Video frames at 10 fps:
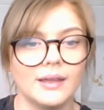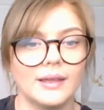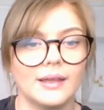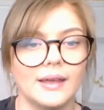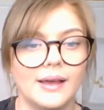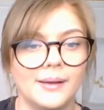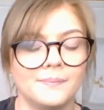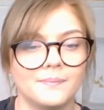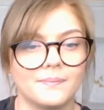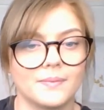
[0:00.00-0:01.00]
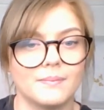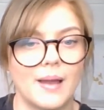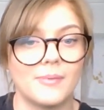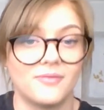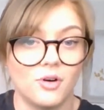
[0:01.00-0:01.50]
My
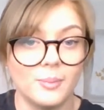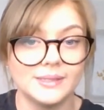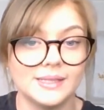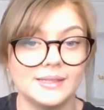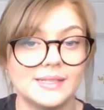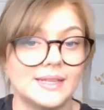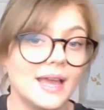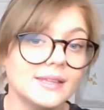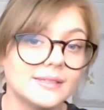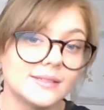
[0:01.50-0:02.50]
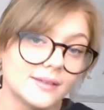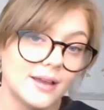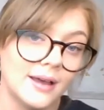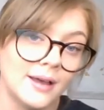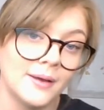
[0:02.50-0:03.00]
performance in this test
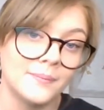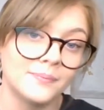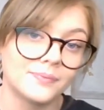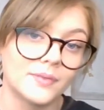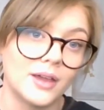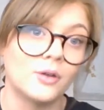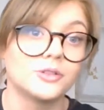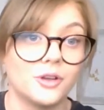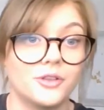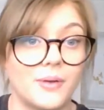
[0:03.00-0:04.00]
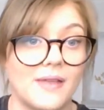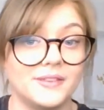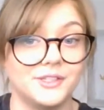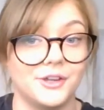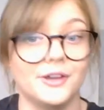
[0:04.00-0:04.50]
and also throughout
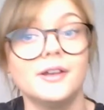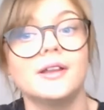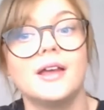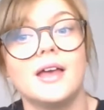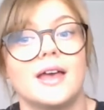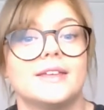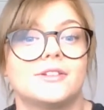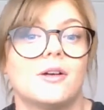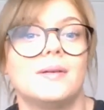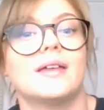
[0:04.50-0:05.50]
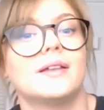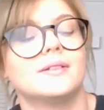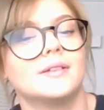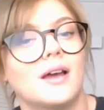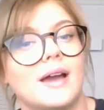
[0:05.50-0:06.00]
this unit has told me that
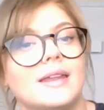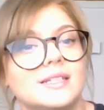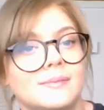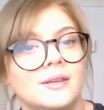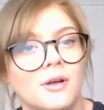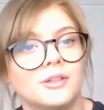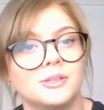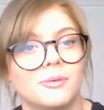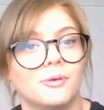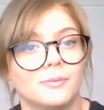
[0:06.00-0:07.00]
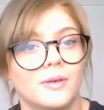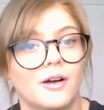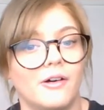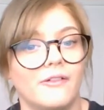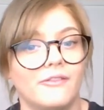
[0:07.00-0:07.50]
I need to be knowledgeable
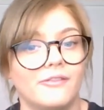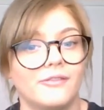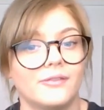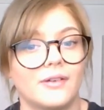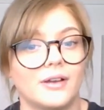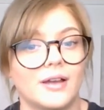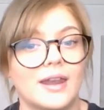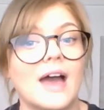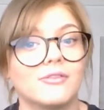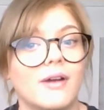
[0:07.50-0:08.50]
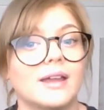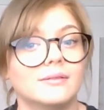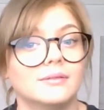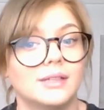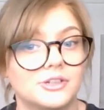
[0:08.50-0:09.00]
of and have great
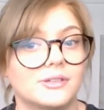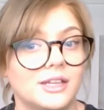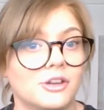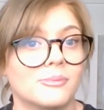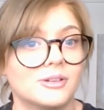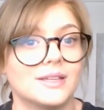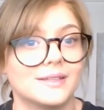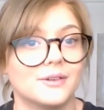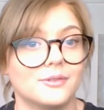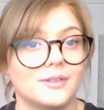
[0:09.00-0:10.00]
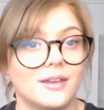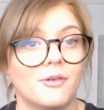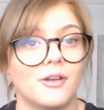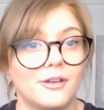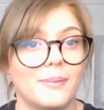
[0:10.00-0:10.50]
literacy and numeracy skills in
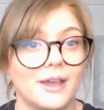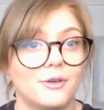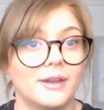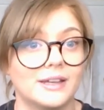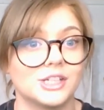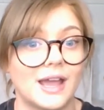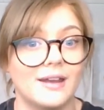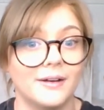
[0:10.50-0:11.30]
order to be a good educator.